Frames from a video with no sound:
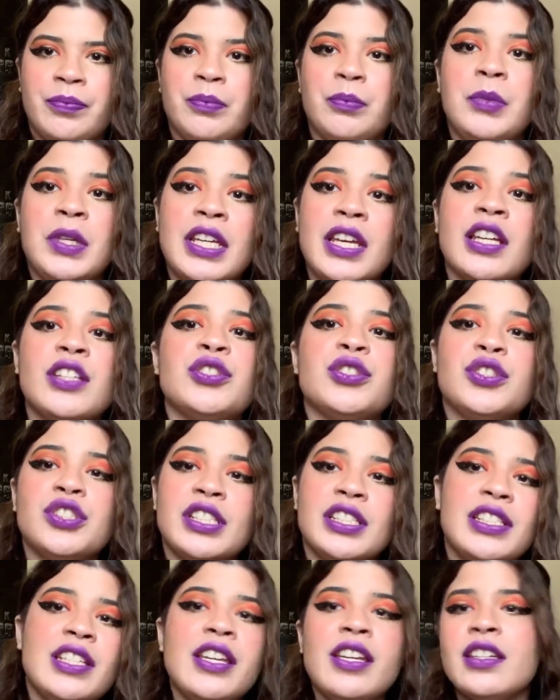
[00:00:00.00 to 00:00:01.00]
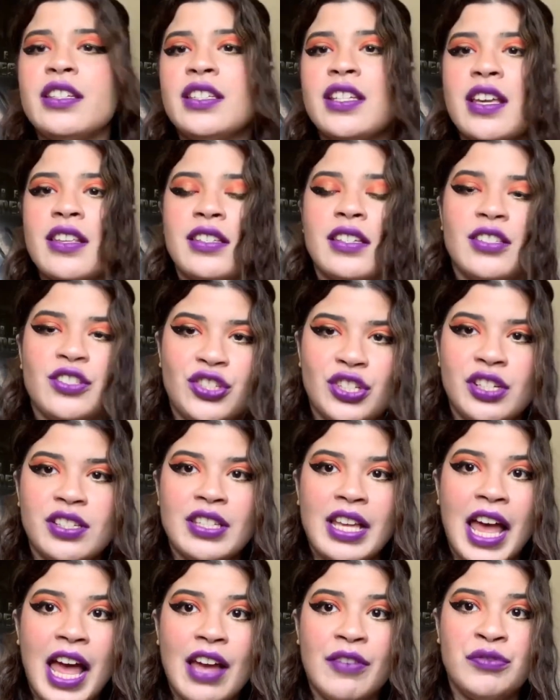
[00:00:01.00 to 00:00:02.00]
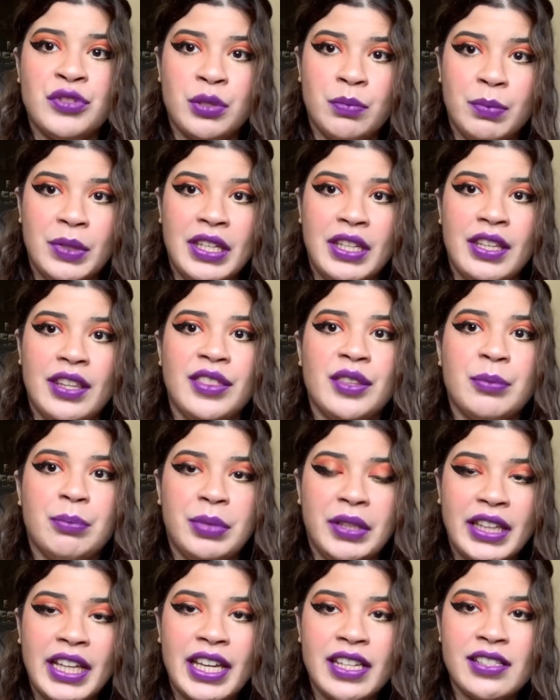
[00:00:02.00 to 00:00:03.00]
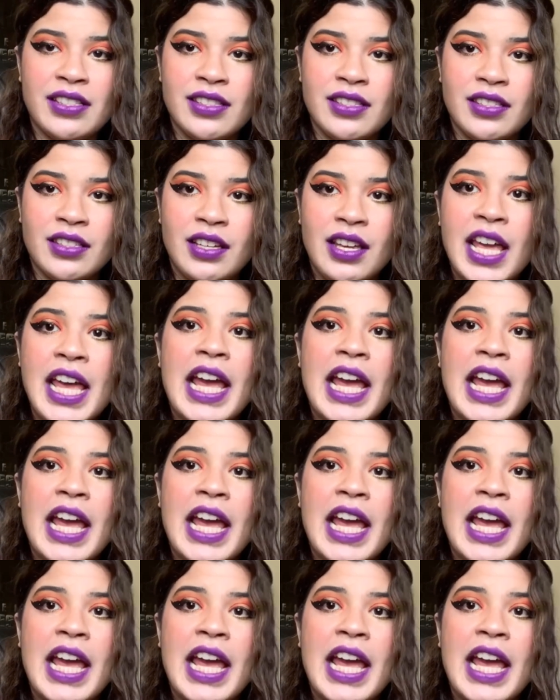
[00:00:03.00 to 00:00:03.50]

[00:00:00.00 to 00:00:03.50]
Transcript: Because your scene doesn't just have to be the place,